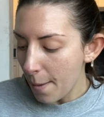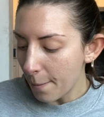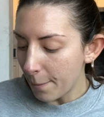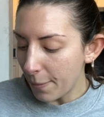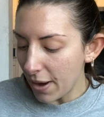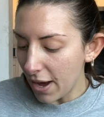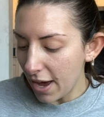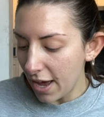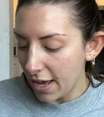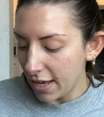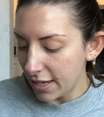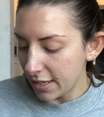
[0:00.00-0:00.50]

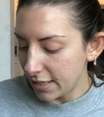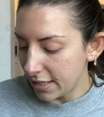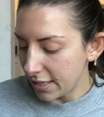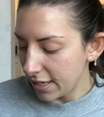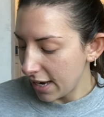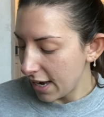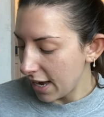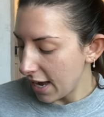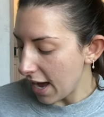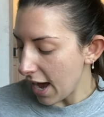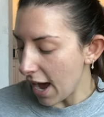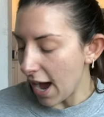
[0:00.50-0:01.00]
But
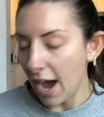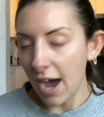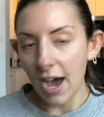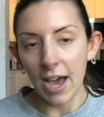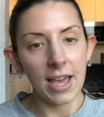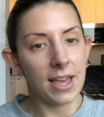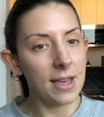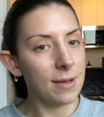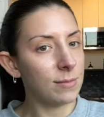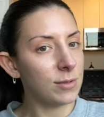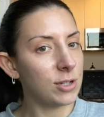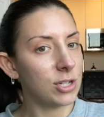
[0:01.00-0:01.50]
I
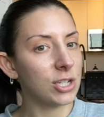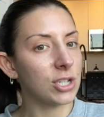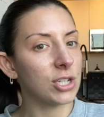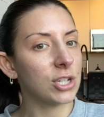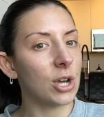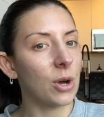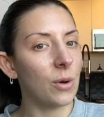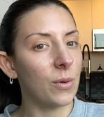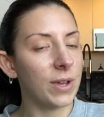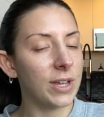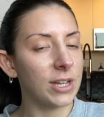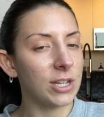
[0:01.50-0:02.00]
am just
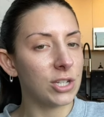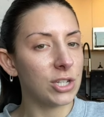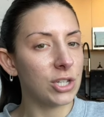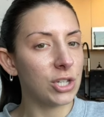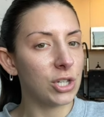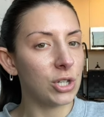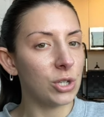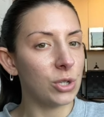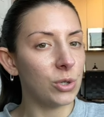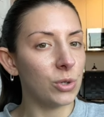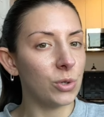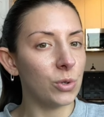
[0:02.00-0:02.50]
going
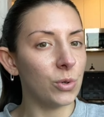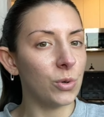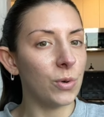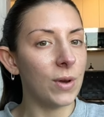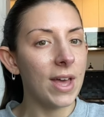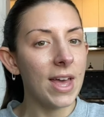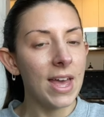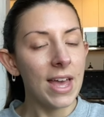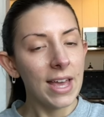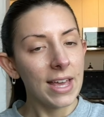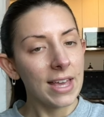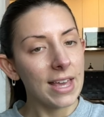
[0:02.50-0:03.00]

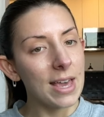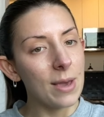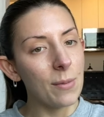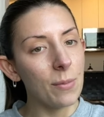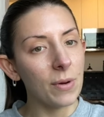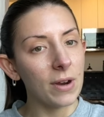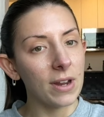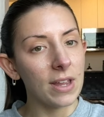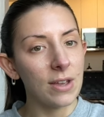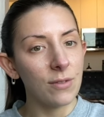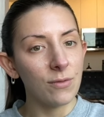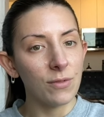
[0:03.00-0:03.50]
to keep
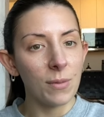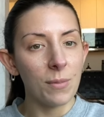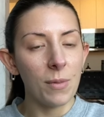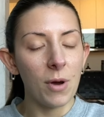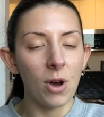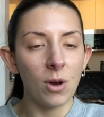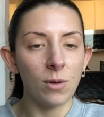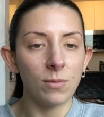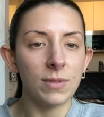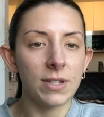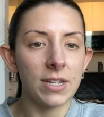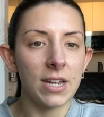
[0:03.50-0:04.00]
working from
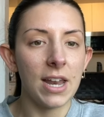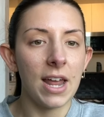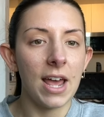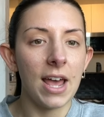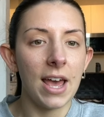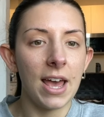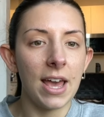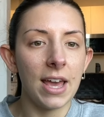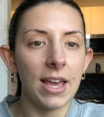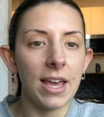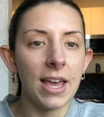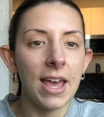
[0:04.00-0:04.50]
home
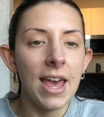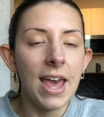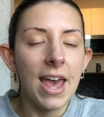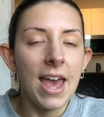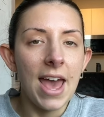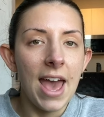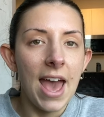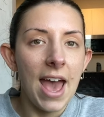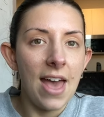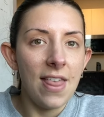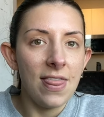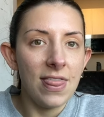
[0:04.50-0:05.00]
today.
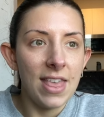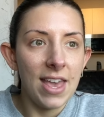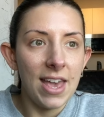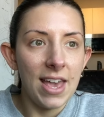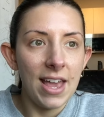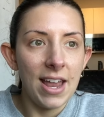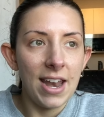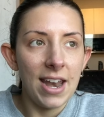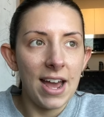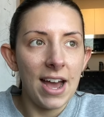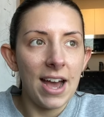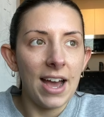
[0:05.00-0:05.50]
And
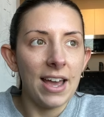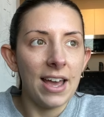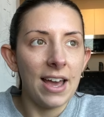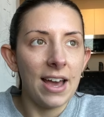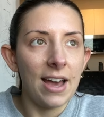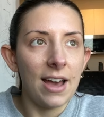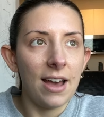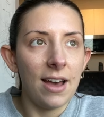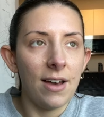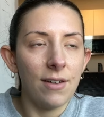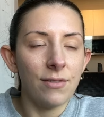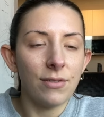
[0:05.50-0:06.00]
then I
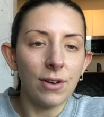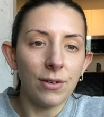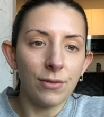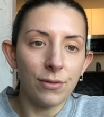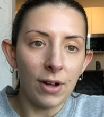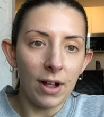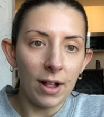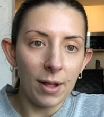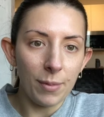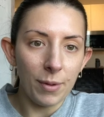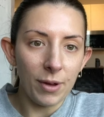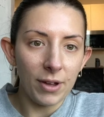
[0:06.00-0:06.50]
have a
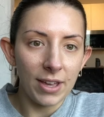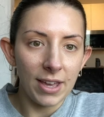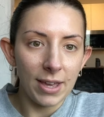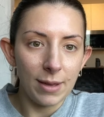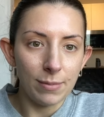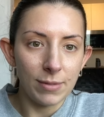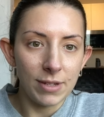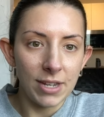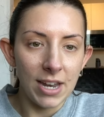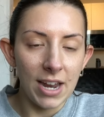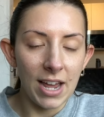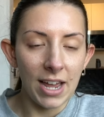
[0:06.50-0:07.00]
volleyball
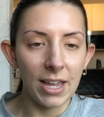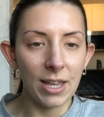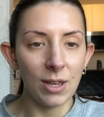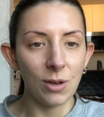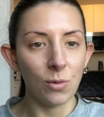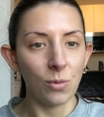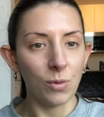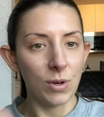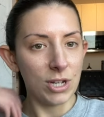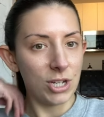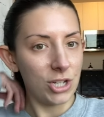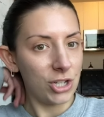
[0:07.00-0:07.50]
game
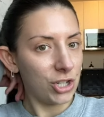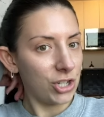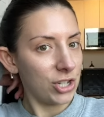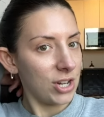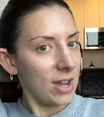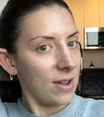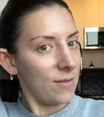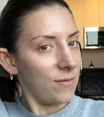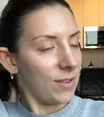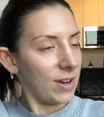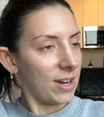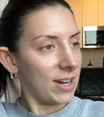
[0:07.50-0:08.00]
tonight, which
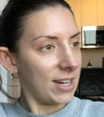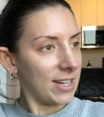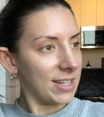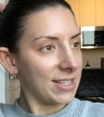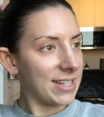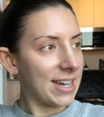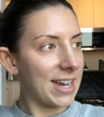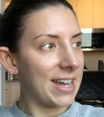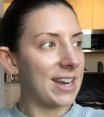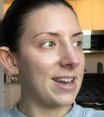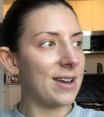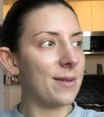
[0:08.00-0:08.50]
I'm very
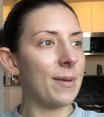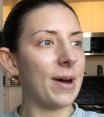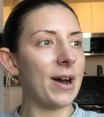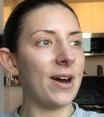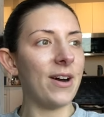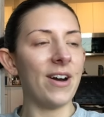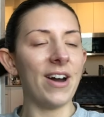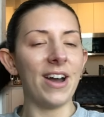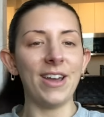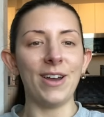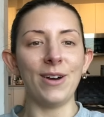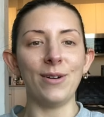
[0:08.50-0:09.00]
excited
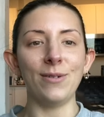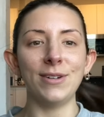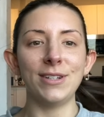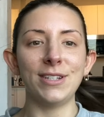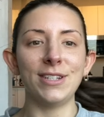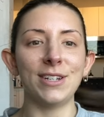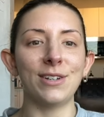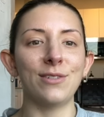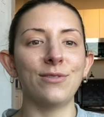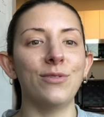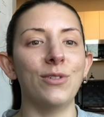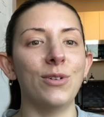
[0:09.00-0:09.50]
about. I always
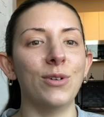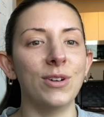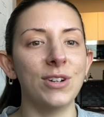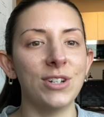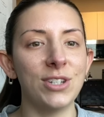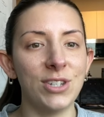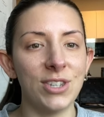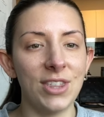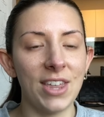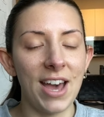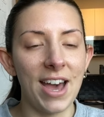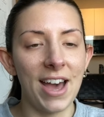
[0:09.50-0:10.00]
look forward
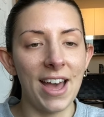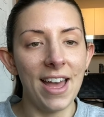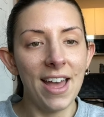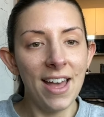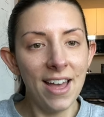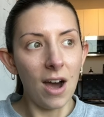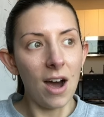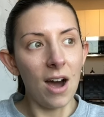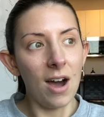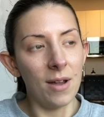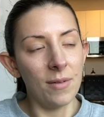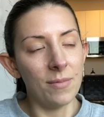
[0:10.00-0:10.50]
to that
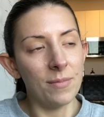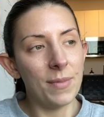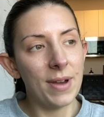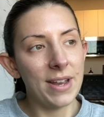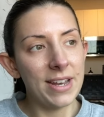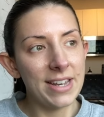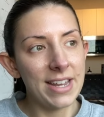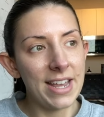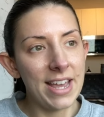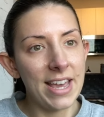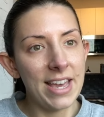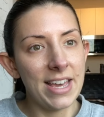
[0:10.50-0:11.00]
on
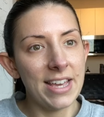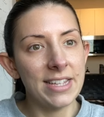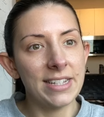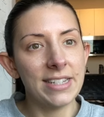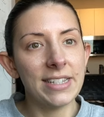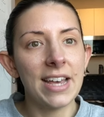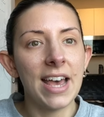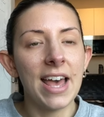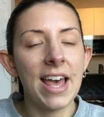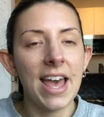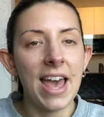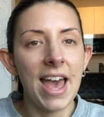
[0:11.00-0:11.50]
Mondays.